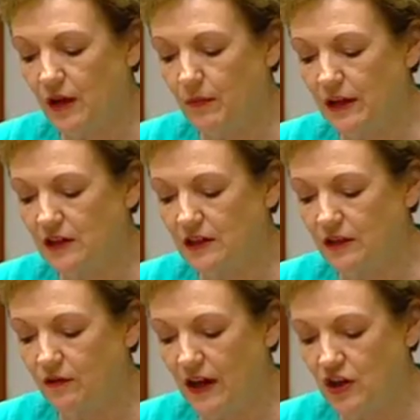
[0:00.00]
and medical
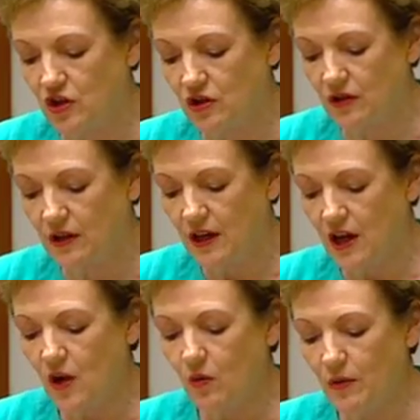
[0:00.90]
innovation,
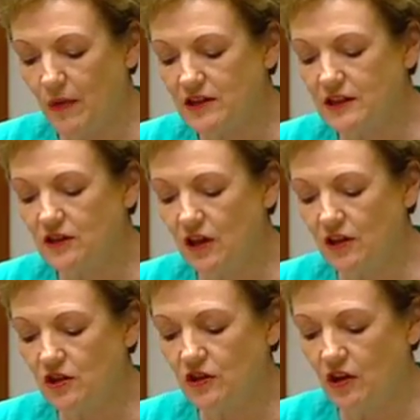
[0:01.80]
we must
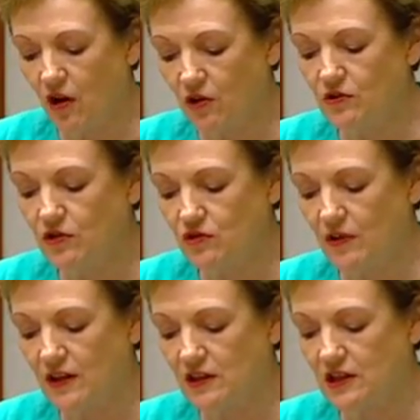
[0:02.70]
acknowledge that older
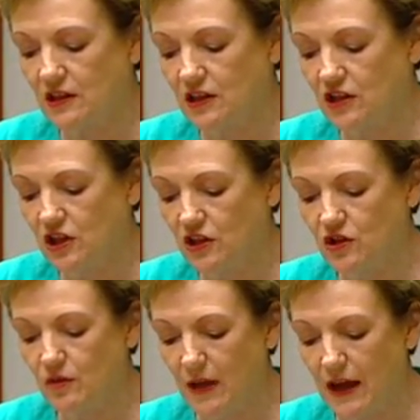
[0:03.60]
Australians can
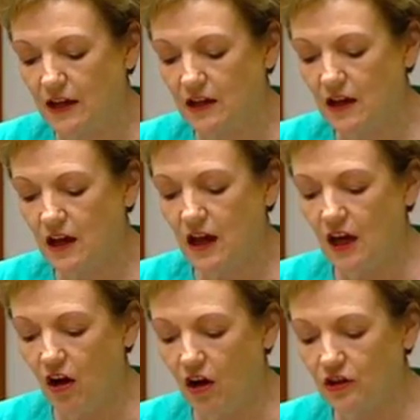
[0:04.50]
continue to make
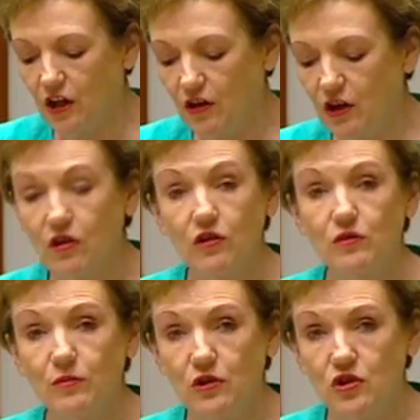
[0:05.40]
an ongoing
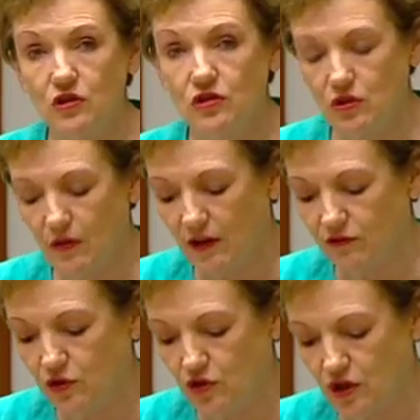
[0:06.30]
contribution to our
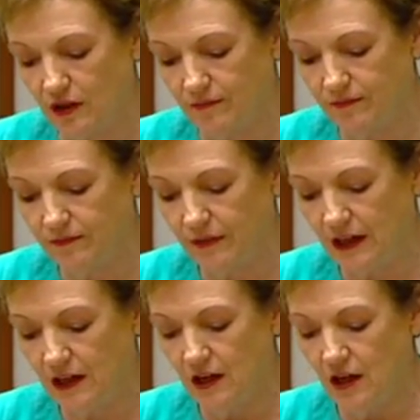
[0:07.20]
future.
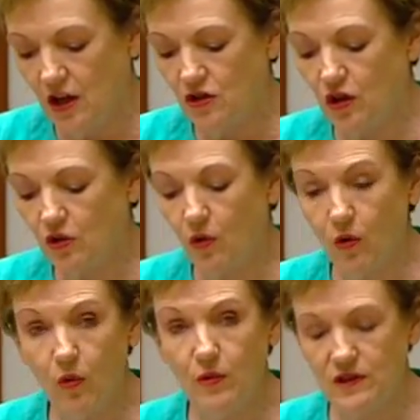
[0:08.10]
Not
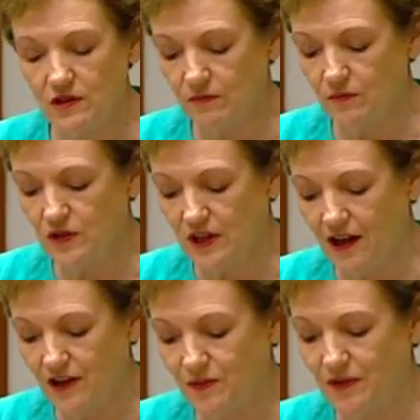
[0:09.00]
all wisdom
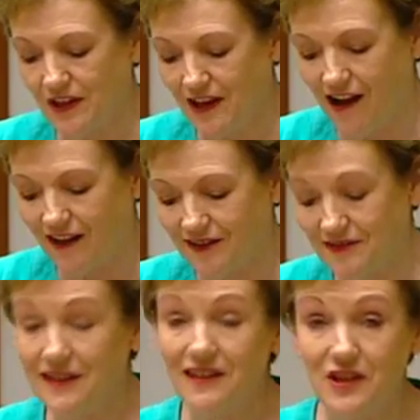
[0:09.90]
resides with the young,
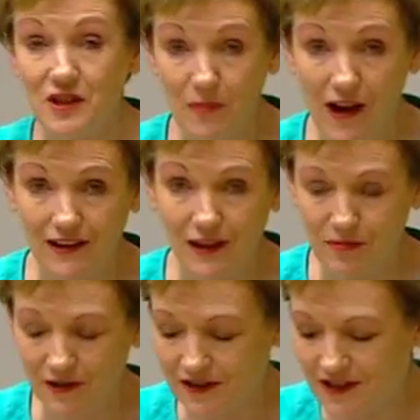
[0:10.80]
despite their
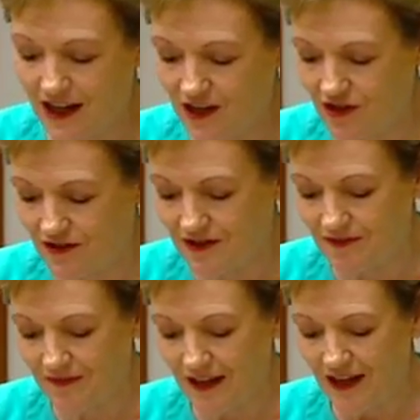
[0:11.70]
protestations.